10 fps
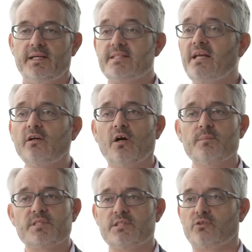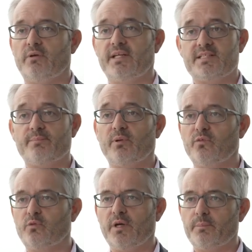Telecoms is a great example
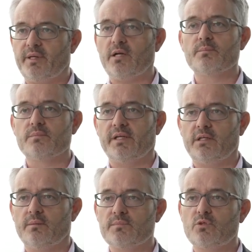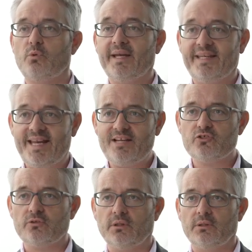of where it becomes quite
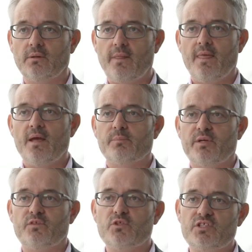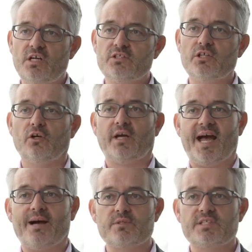natural. But if you start to look
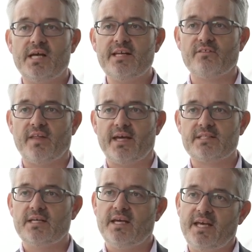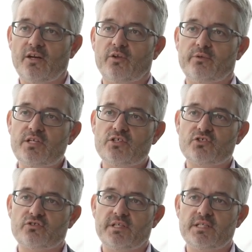outside of that in other
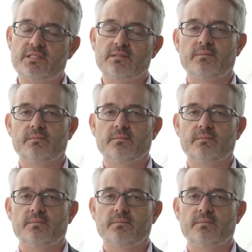industries,